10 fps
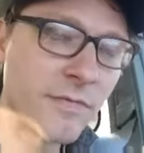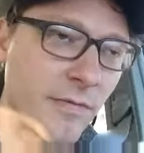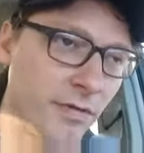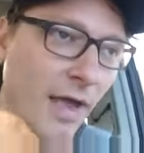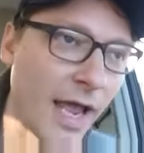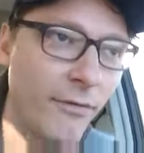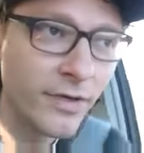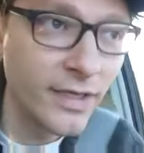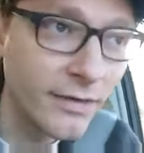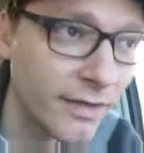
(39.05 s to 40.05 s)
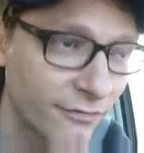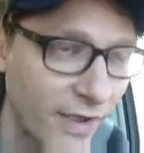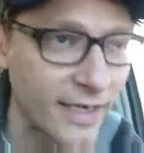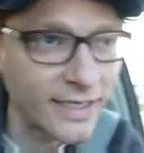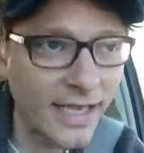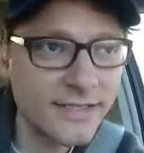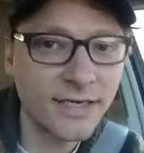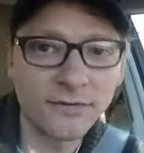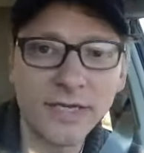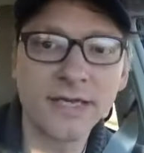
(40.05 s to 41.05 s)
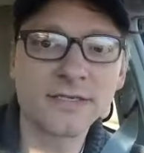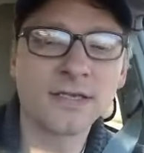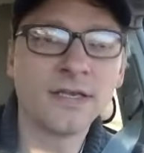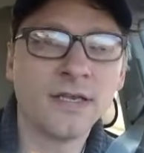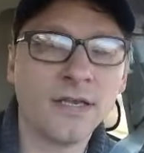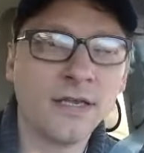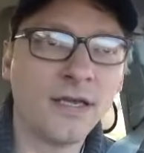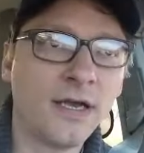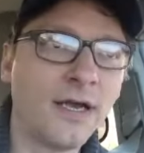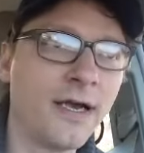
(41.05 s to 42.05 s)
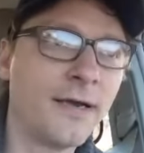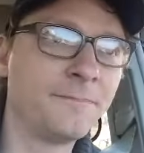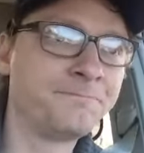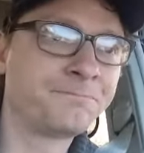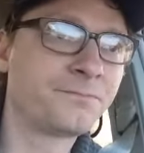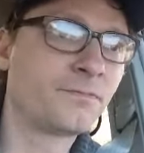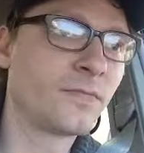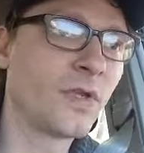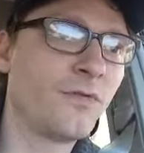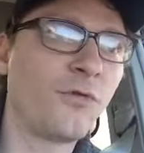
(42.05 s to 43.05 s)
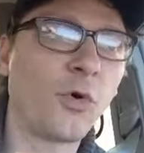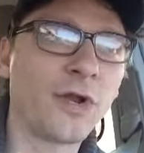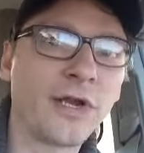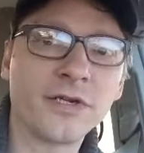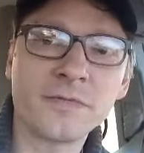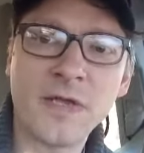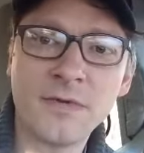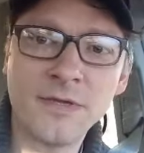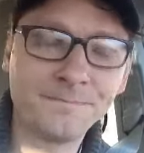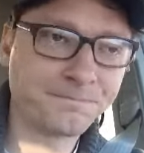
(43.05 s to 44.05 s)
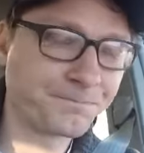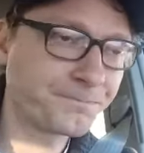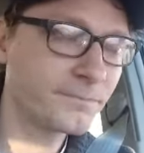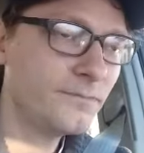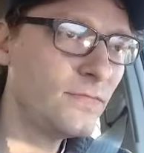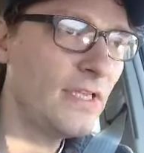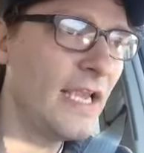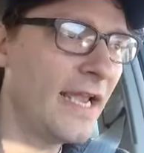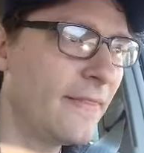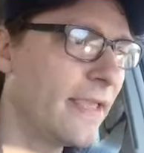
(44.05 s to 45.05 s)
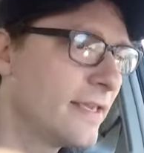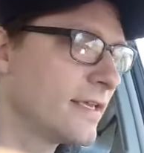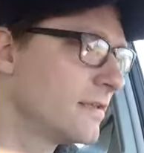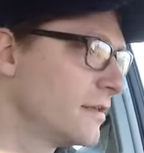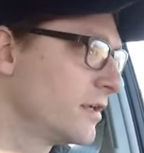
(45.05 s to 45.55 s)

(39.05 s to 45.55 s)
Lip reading: Maybe if I had to guess, I would guess 4 years maybe. And they did,